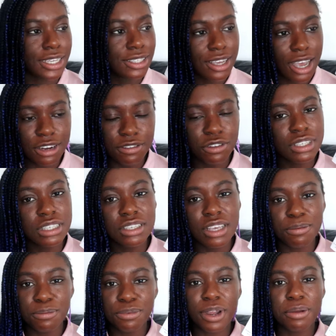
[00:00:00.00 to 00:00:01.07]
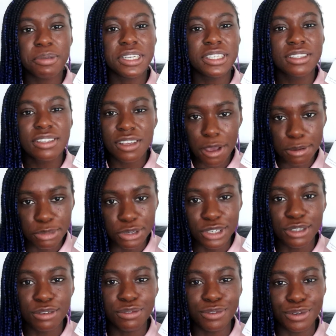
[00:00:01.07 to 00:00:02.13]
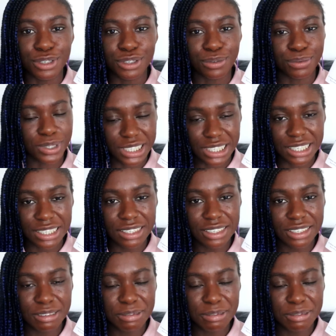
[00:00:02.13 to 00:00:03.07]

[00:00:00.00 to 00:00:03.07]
It's kind of got the same premise. I'm looking forward to reading it.